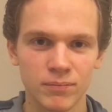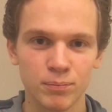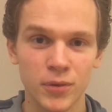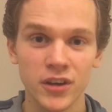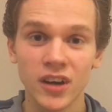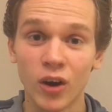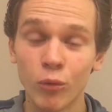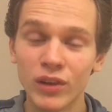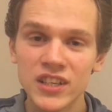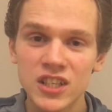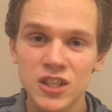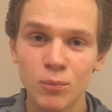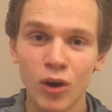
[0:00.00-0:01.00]
But a really
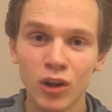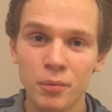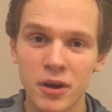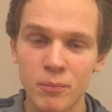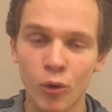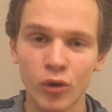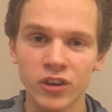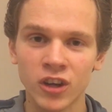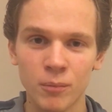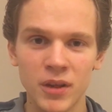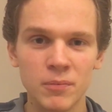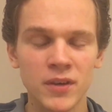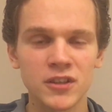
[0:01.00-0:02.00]
small but important
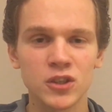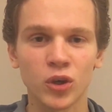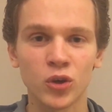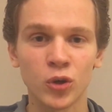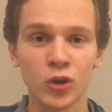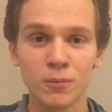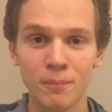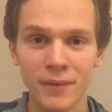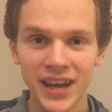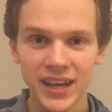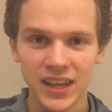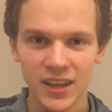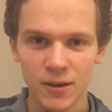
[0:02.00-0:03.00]
commitment you could
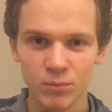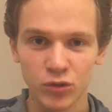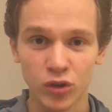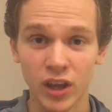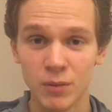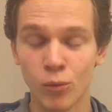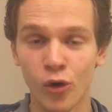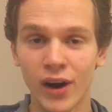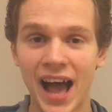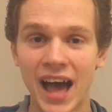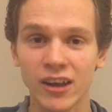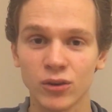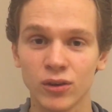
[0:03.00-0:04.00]
make to get more
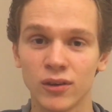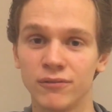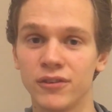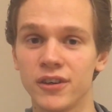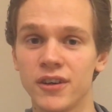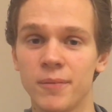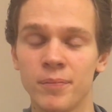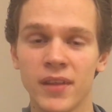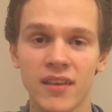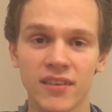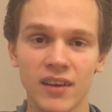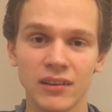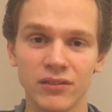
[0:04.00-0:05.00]
out of
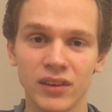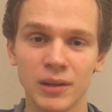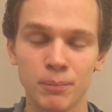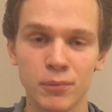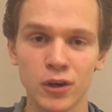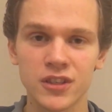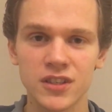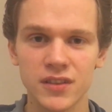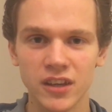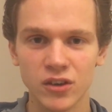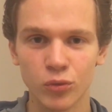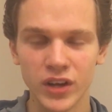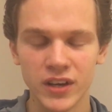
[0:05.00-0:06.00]
self-help books
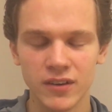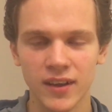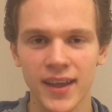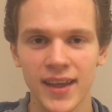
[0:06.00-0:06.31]
that you read